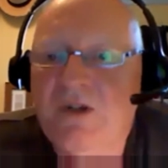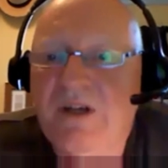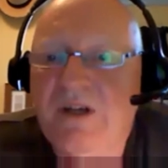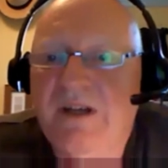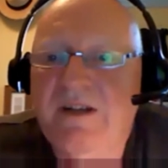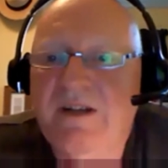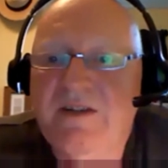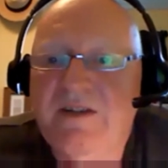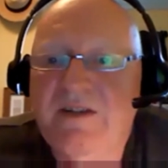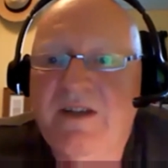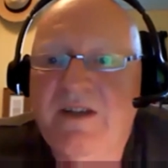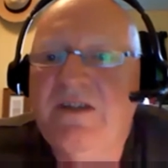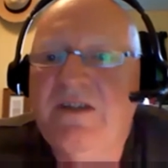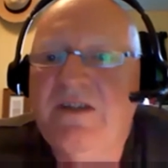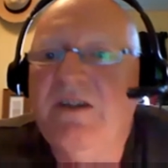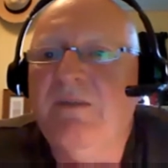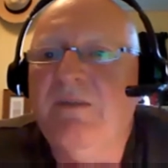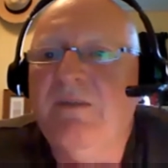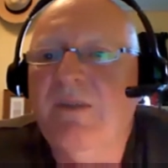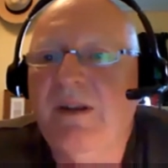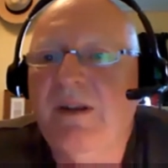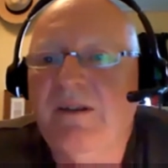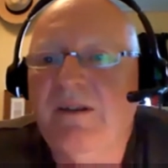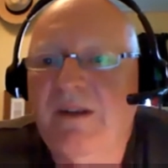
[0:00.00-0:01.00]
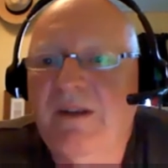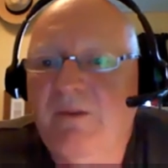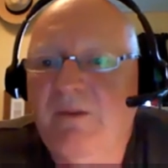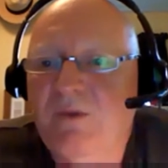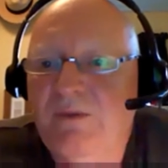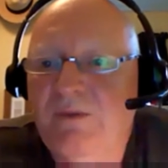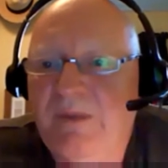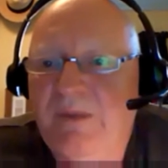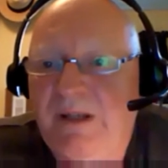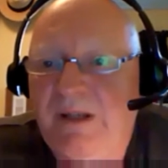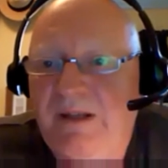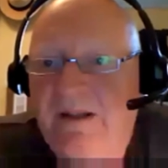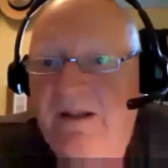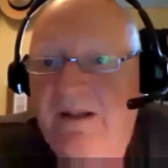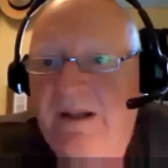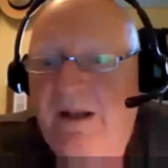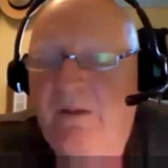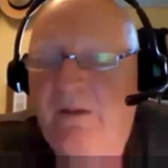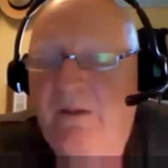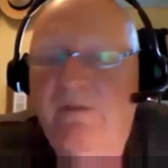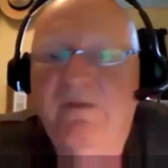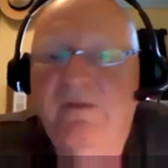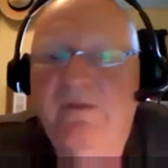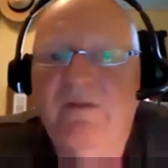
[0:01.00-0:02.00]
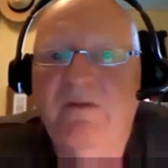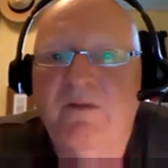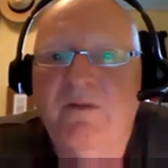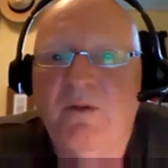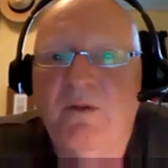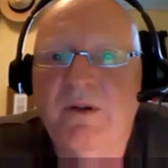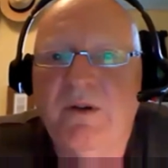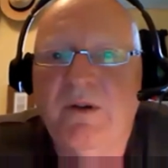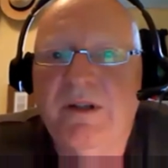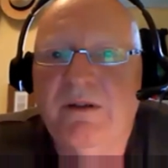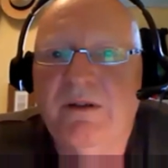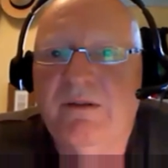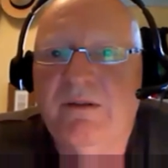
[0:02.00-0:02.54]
say something that would be helpful for you.